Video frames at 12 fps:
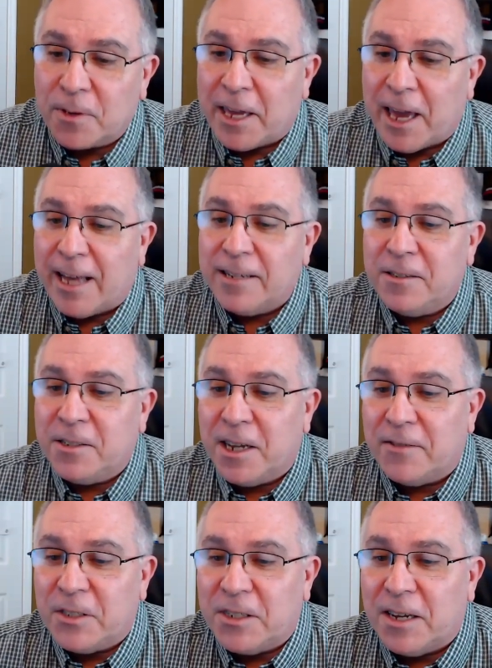
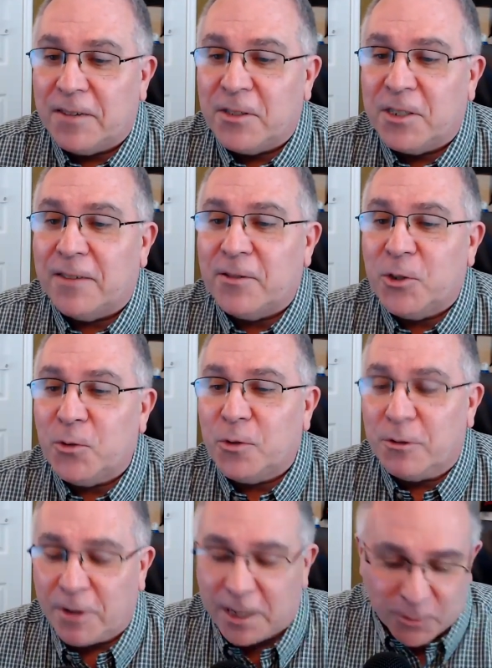
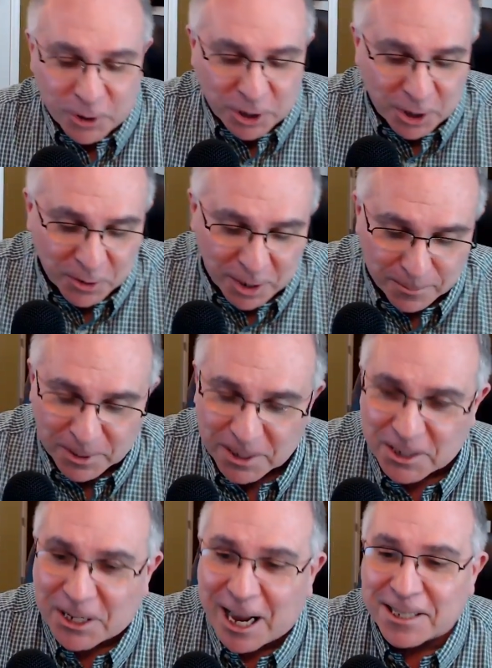Cat77723, for showing up in the
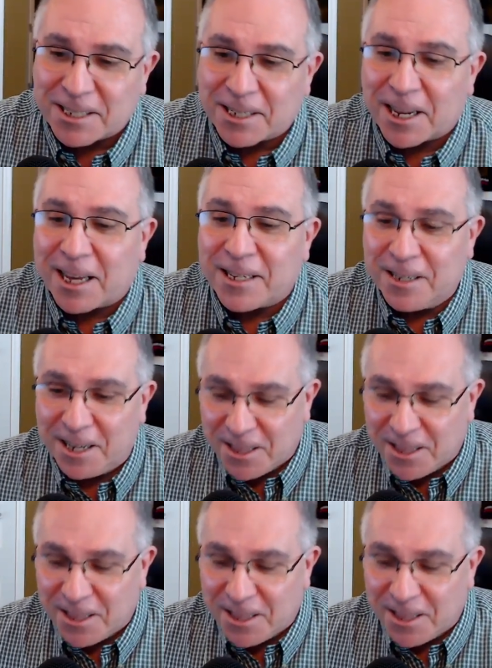chat today.